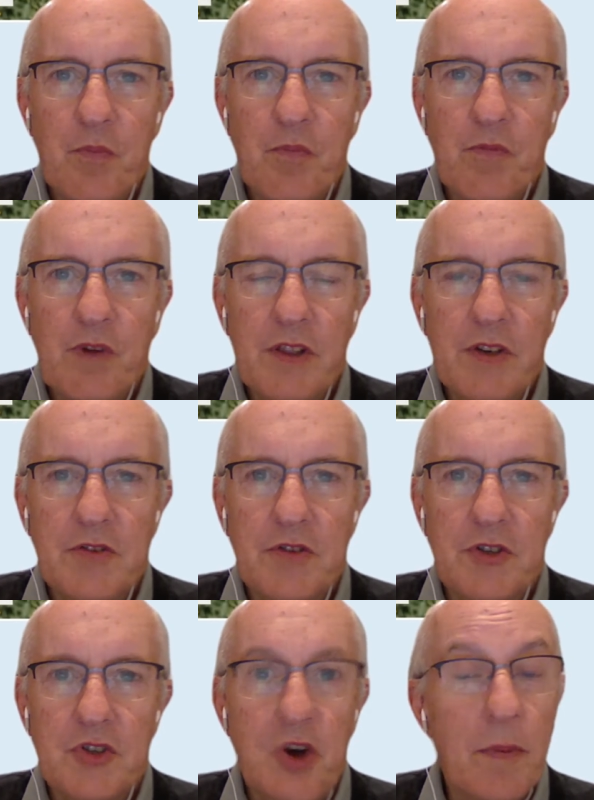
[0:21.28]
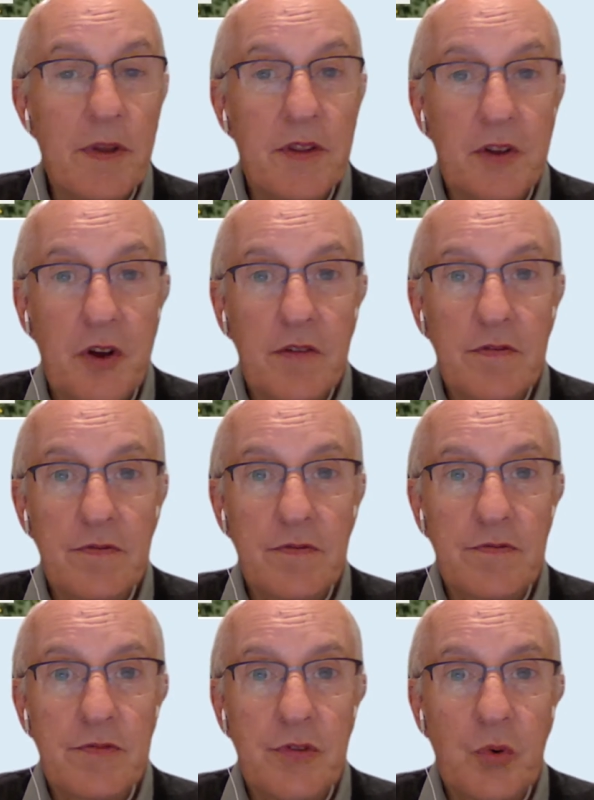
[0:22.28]
really the topic that I've
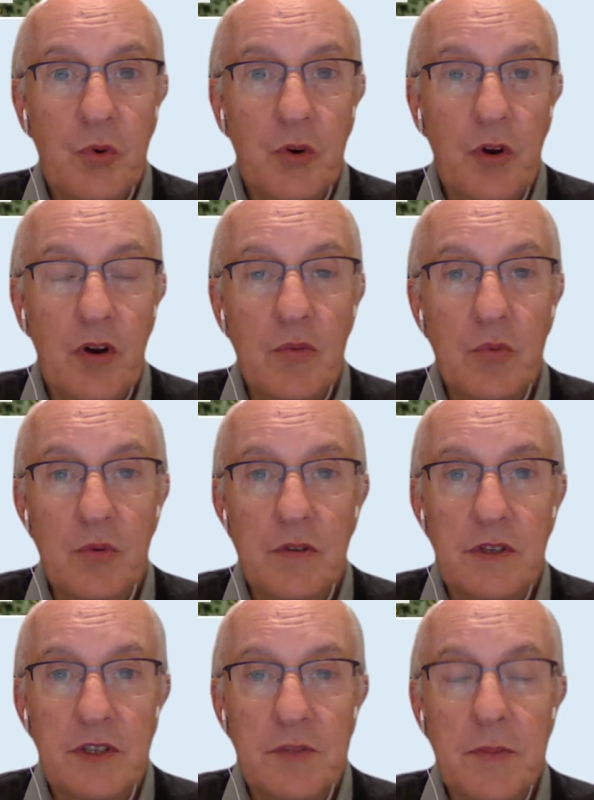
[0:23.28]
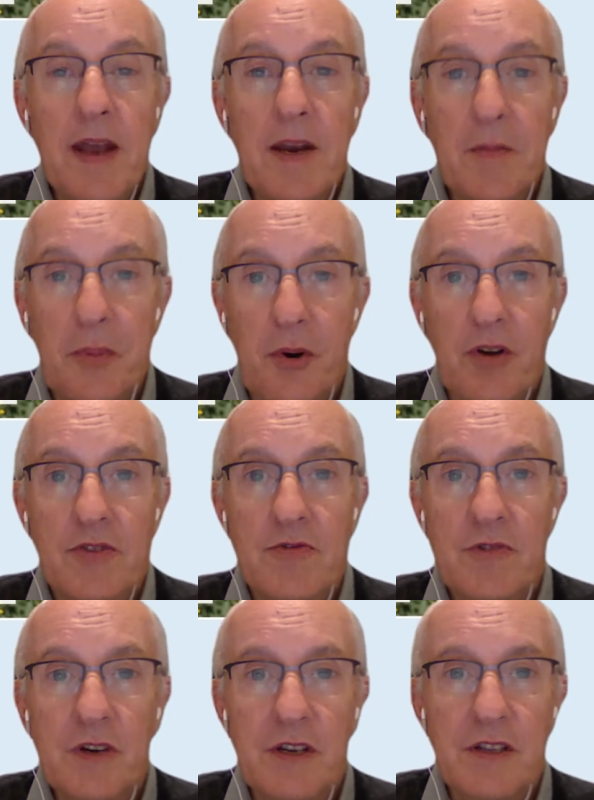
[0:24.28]
thought I would expand upon is
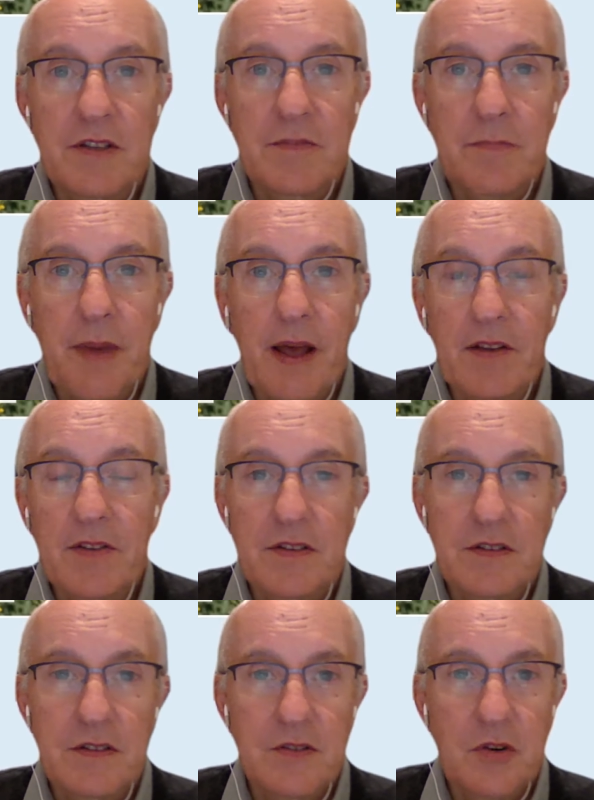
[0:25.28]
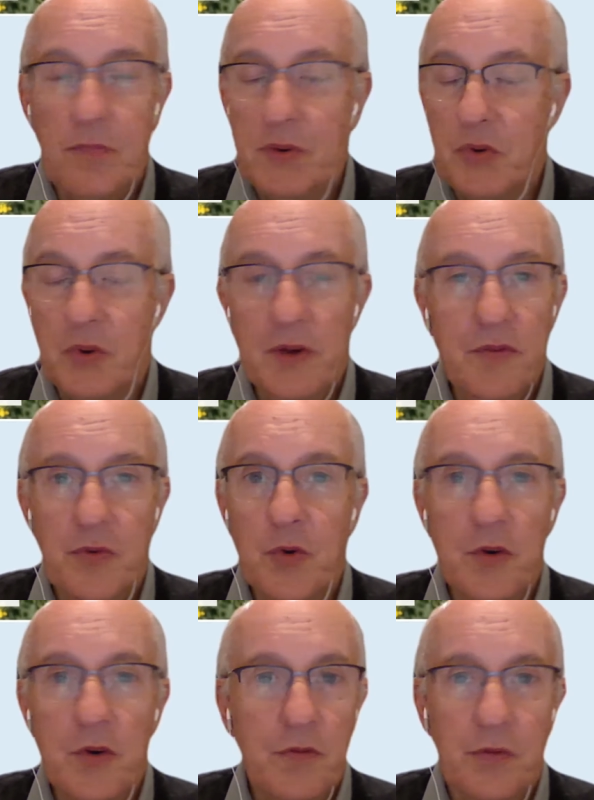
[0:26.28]
really this balance between
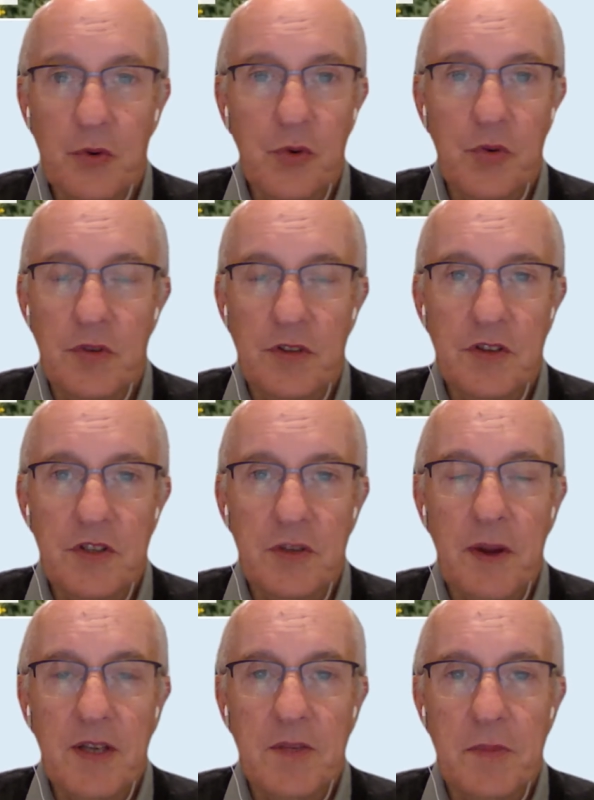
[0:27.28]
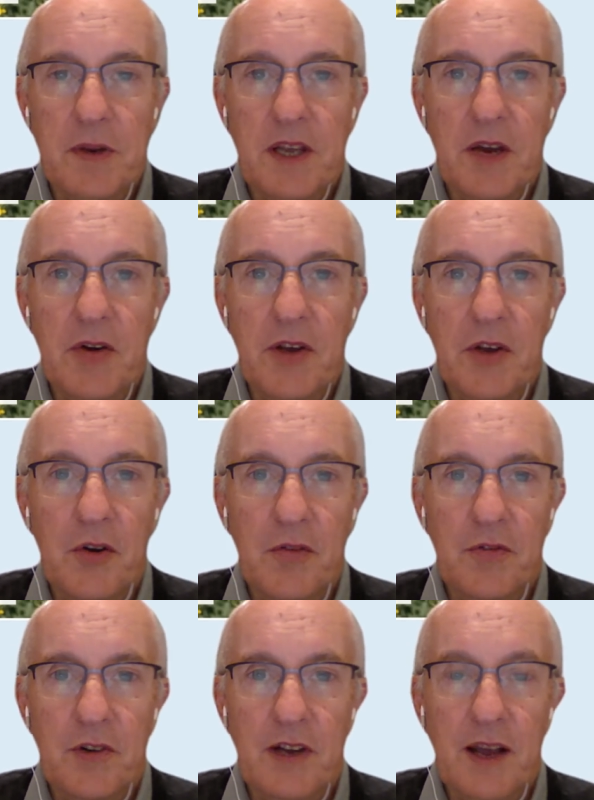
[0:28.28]
food and fuel. So this debate's been going on
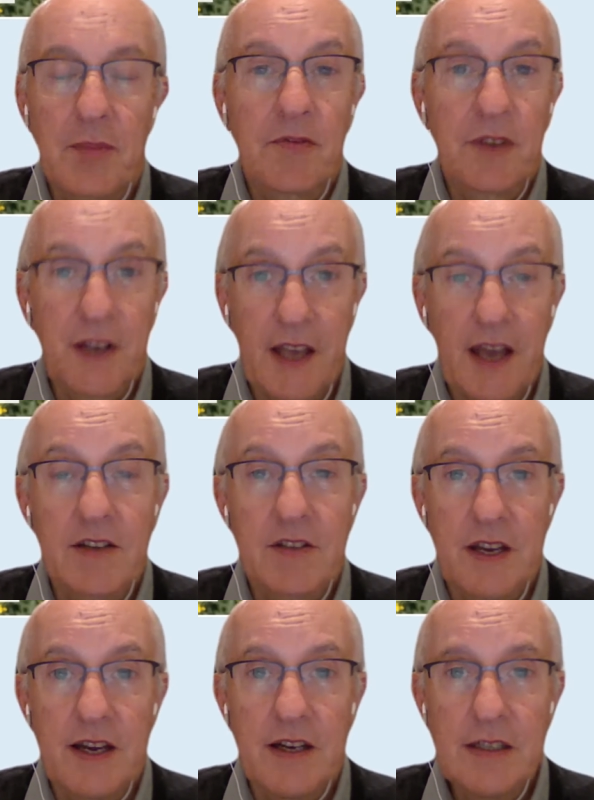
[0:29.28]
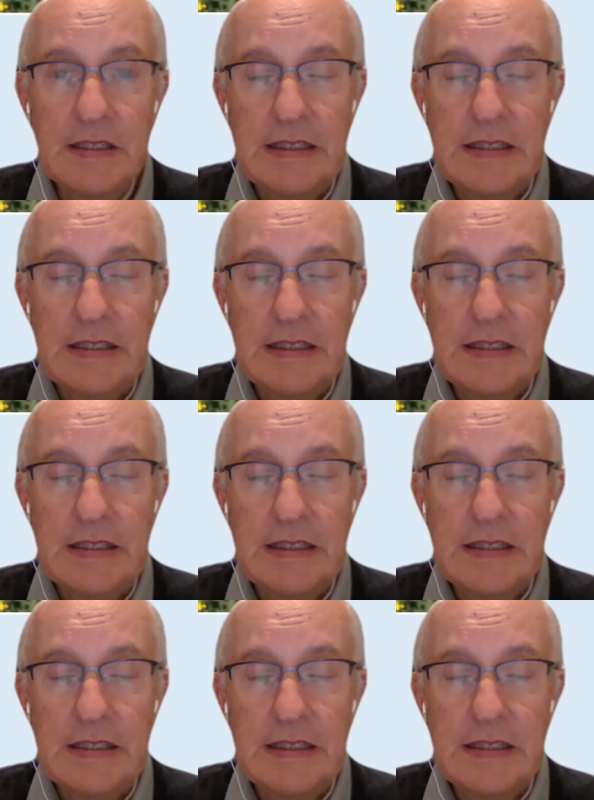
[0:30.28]
for a couple of decades now.